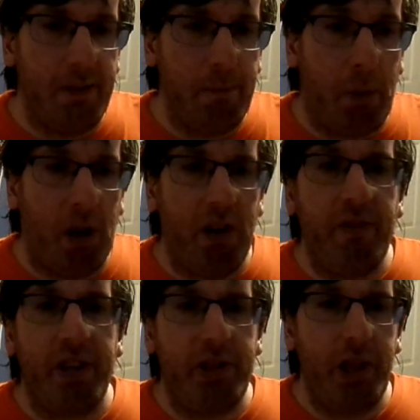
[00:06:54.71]
part of
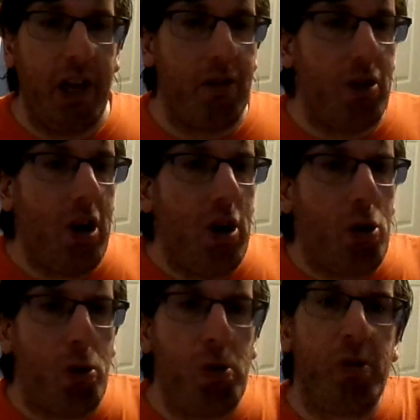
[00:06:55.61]
this channel
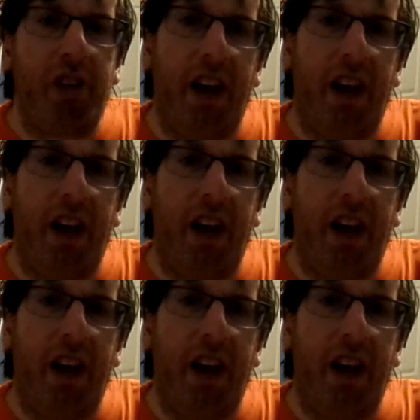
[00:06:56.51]
or who's